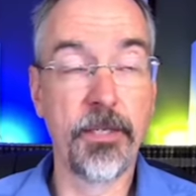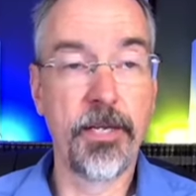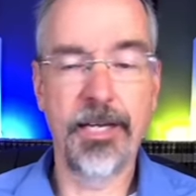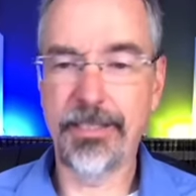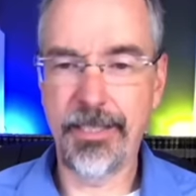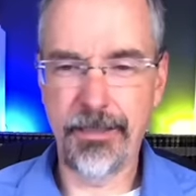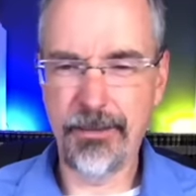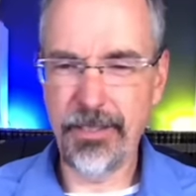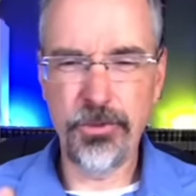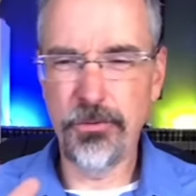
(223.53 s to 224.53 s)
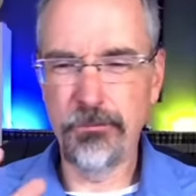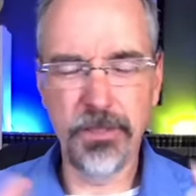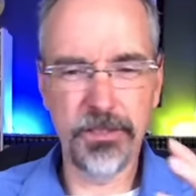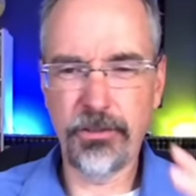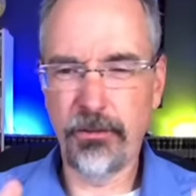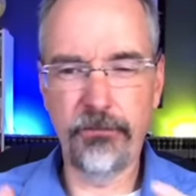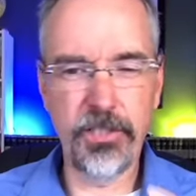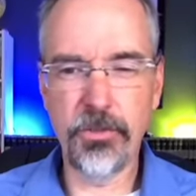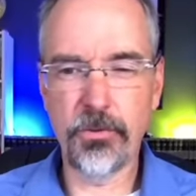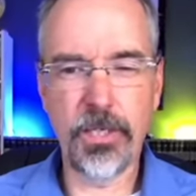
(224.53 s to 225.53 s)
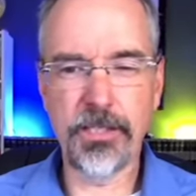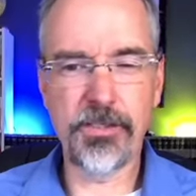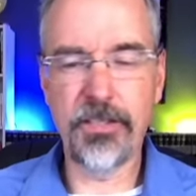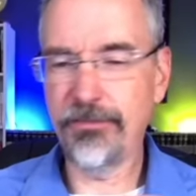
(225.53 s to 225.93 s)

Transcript: And again, they do military video kind of stuff.